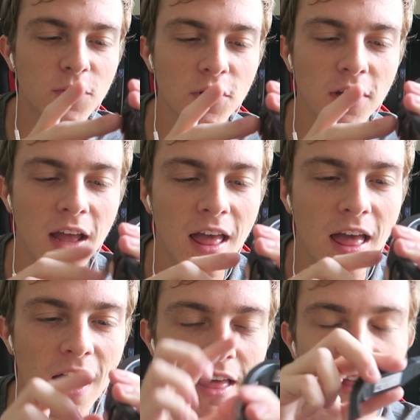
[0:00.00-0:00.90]
for,
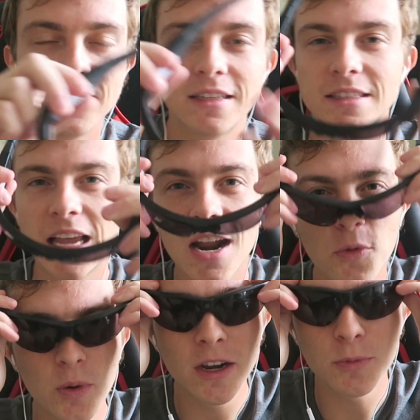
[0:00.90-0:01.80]
it's kind
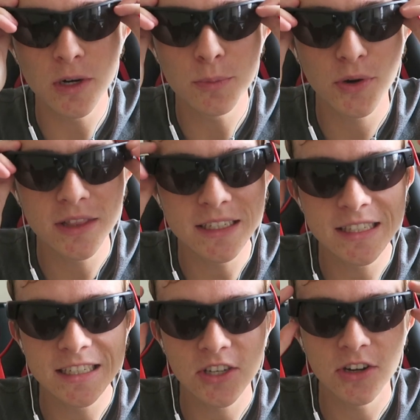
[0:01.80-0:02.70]
of weird when you put these
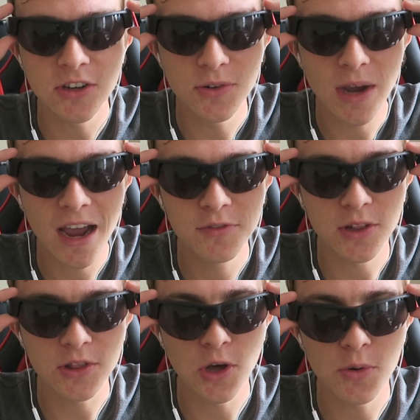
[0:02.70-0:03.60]
things on, you have to
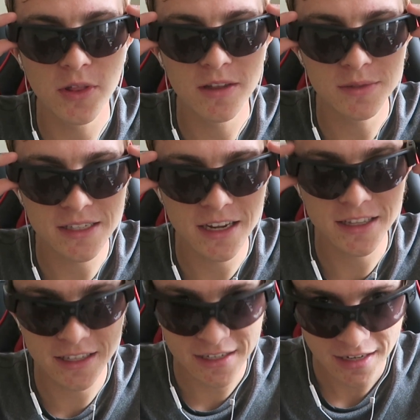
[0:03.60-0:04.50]
lower them
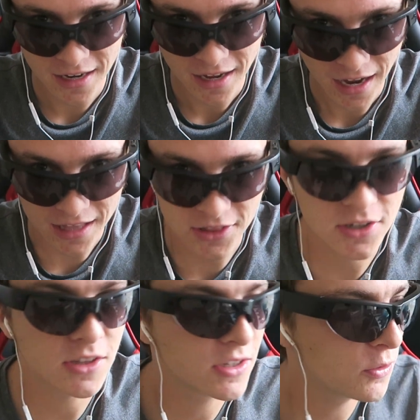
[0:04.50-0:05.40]
slightly and
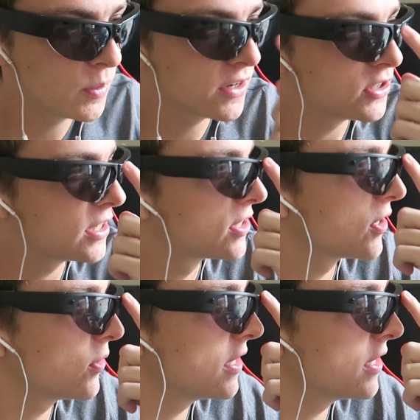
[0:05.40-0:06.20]
look a little weird just so